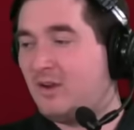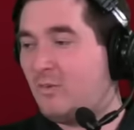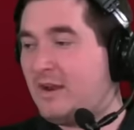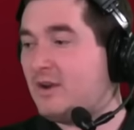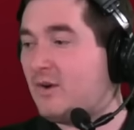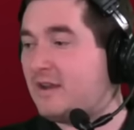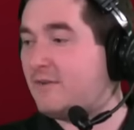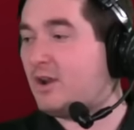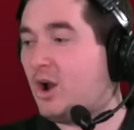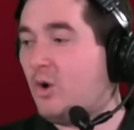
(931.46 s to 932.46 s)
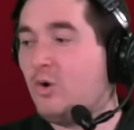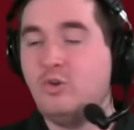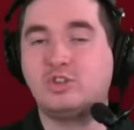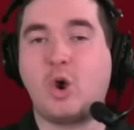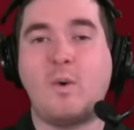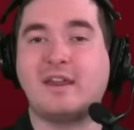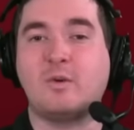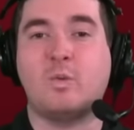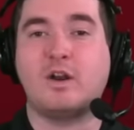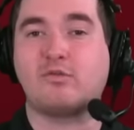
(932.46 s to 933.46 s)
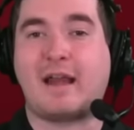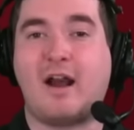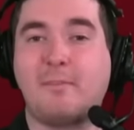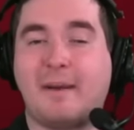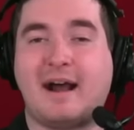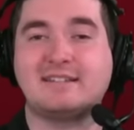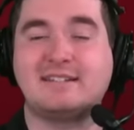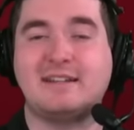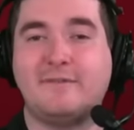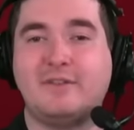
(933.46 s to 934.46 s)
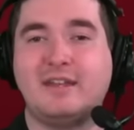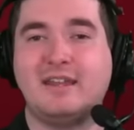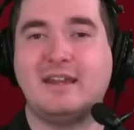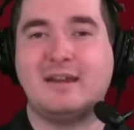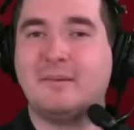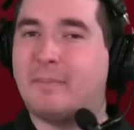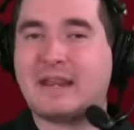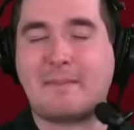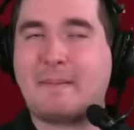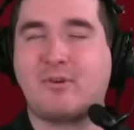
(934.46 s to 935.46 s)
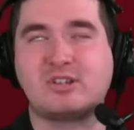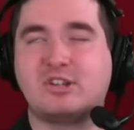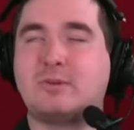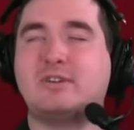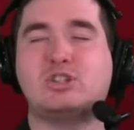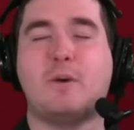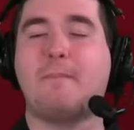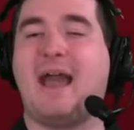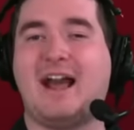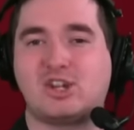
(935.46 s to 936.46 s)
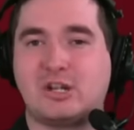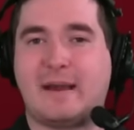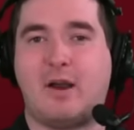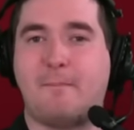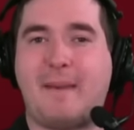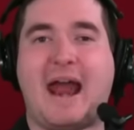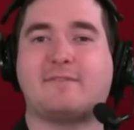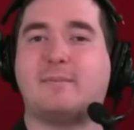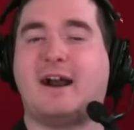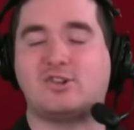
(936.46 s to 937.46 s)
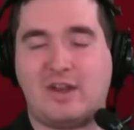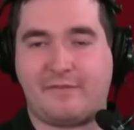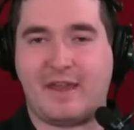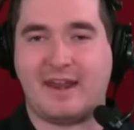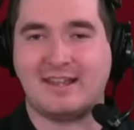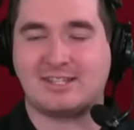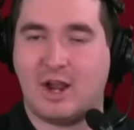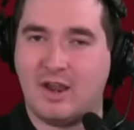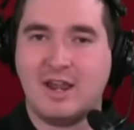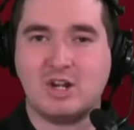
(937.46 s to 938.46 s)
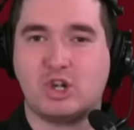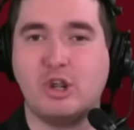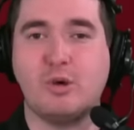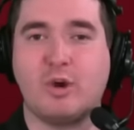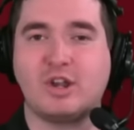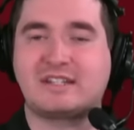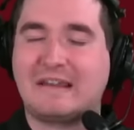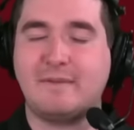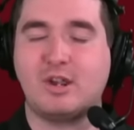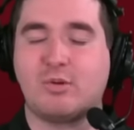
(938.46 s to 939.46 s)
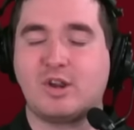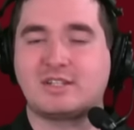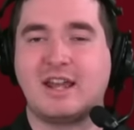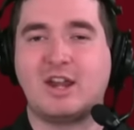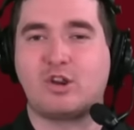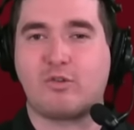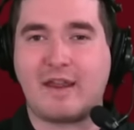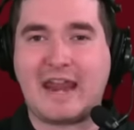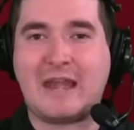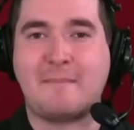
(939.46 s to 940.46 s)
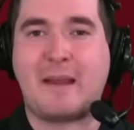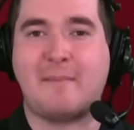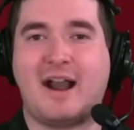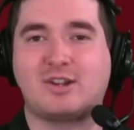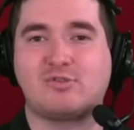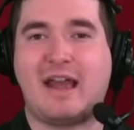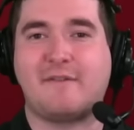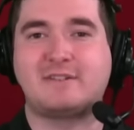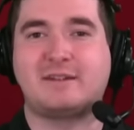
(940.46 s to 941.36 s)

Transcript: We don't even know who's going in what round positively, but yet people are still going to be so passionate about how bad of a mock draft that is. So do your worst. Give me your worst. Grade my mock draft.